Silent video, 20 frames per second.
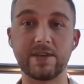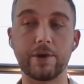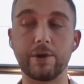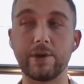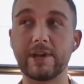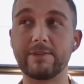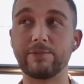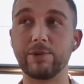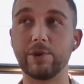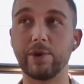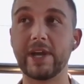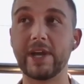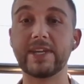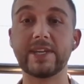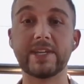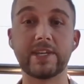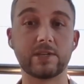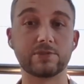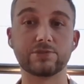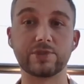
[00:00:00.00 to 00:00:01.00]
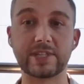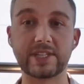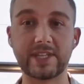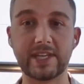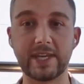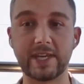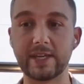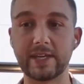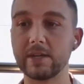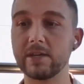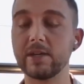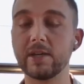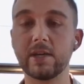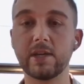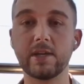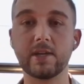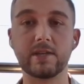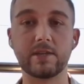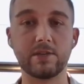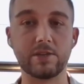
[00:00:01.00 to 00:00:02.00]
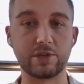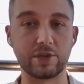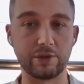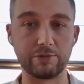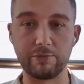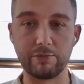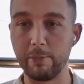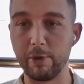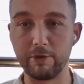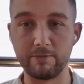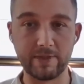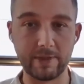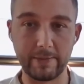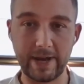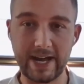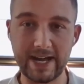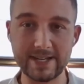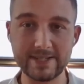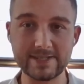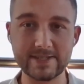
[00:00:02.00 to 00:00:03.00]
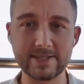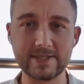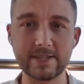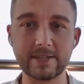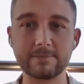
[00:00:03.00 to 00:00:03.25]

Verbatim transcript: so if you're eating and drinking, you can remove the mask.